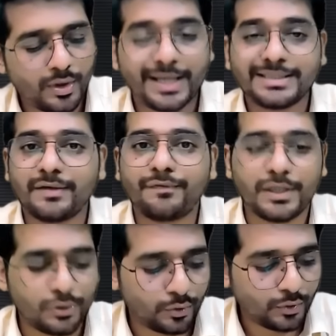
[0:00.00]

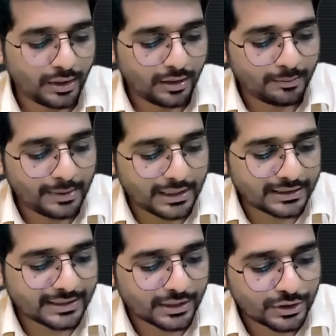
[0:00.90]
SFIO, meaning
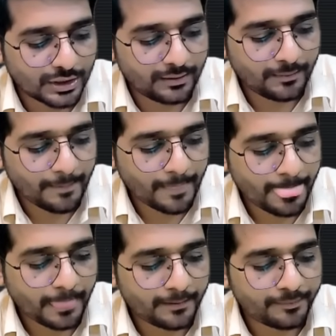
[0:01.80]
section
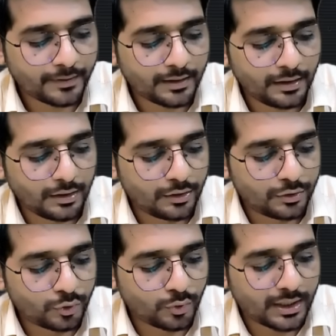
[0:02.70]

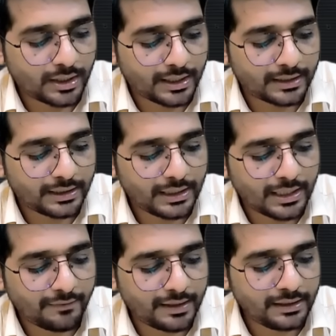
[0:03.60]

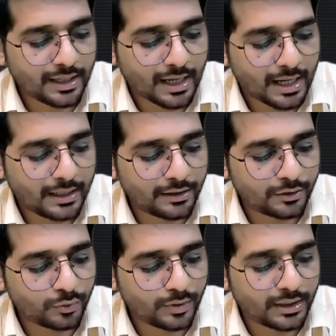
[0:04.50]
211 and
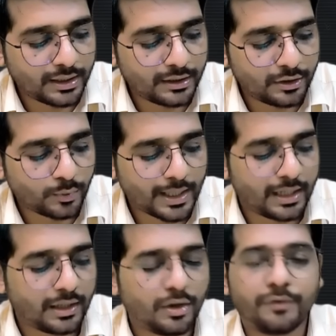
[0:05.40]

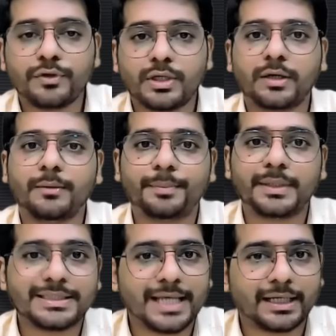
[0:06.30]
212 of your
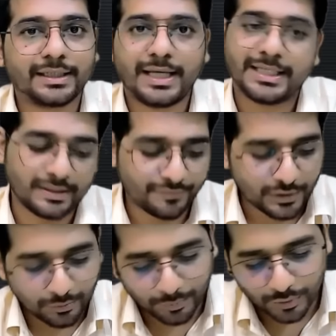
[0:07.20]
Companies Act,
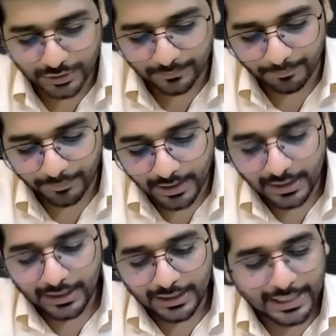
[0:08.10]
SFIO portion.
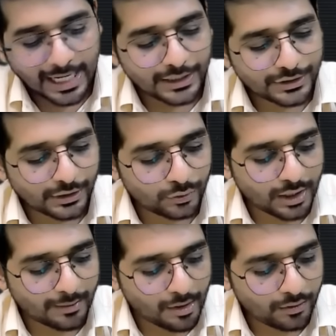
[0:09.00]
In addition to
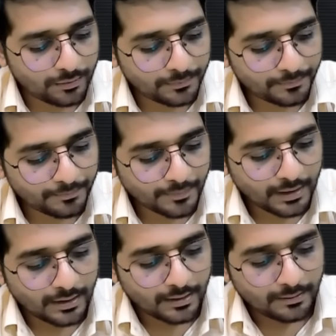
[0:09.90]
the
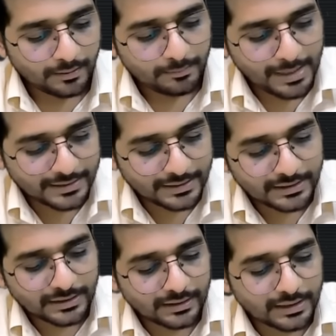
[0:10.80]
above
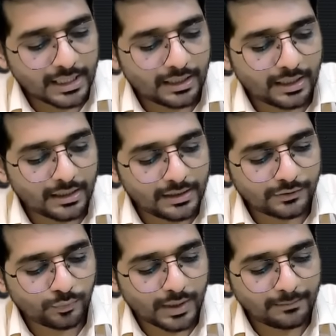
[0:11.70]
basis, there is
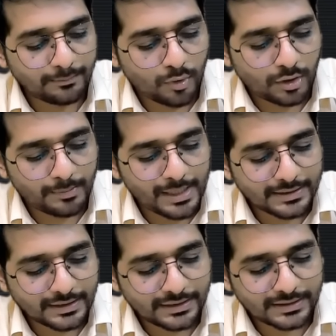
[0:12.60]
one more
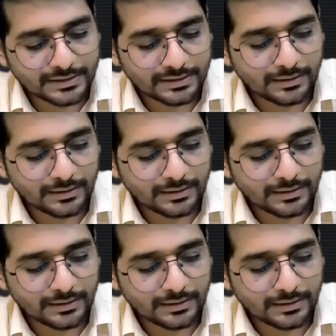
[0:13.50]
basis